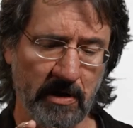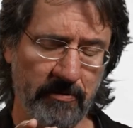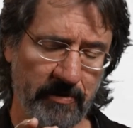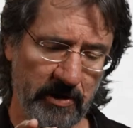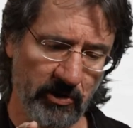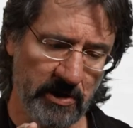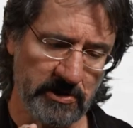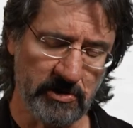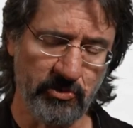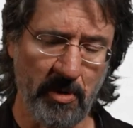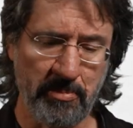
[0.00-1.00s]

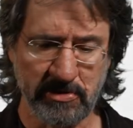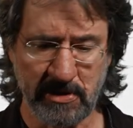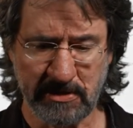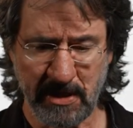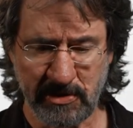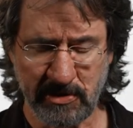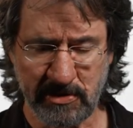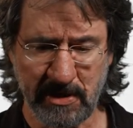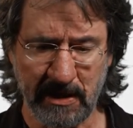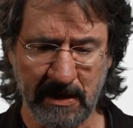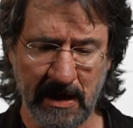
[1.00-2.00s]
configurations, representations,
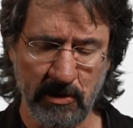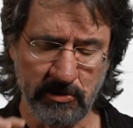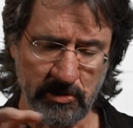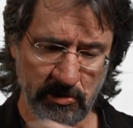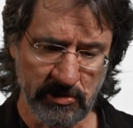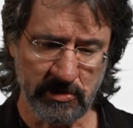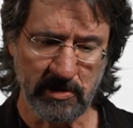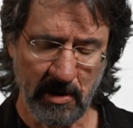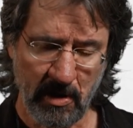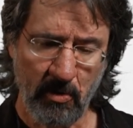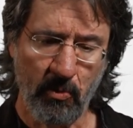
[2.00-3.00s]
and encounters,
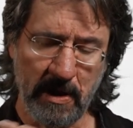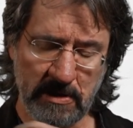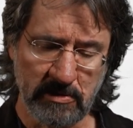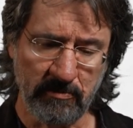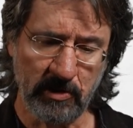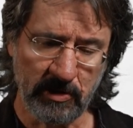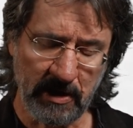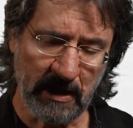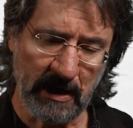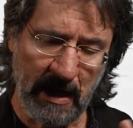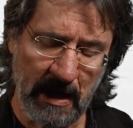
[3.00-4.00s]
ways of looking
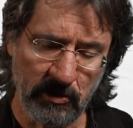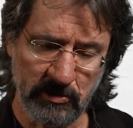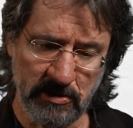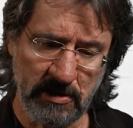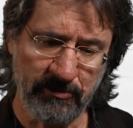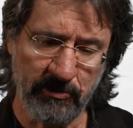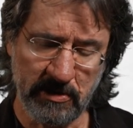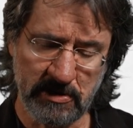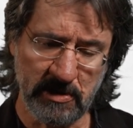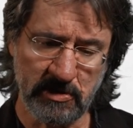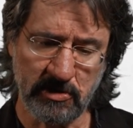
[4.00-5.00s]
at how
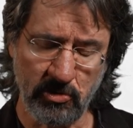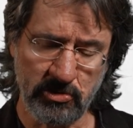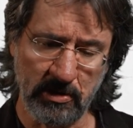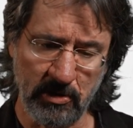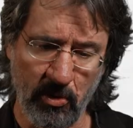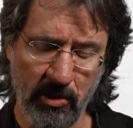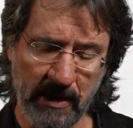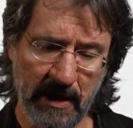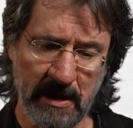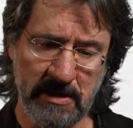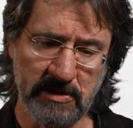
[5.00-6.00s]
difference is socially
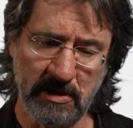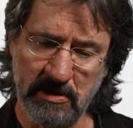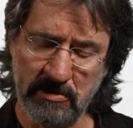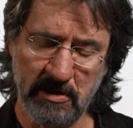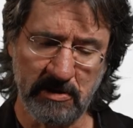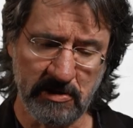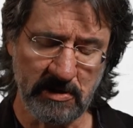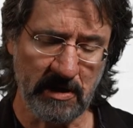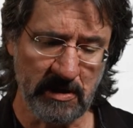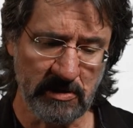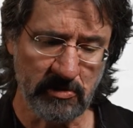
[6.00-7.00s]
organized in, in
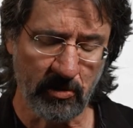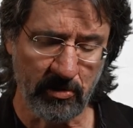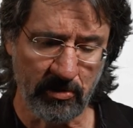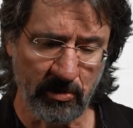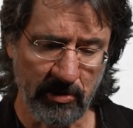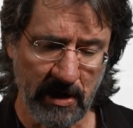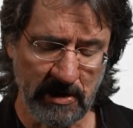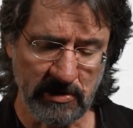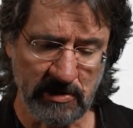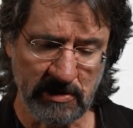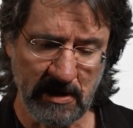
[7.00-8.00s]
cities or, or
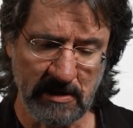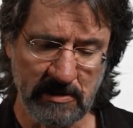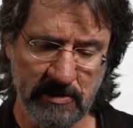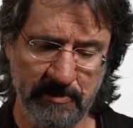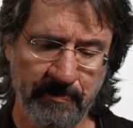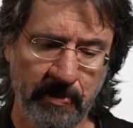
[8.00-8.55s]
nation states,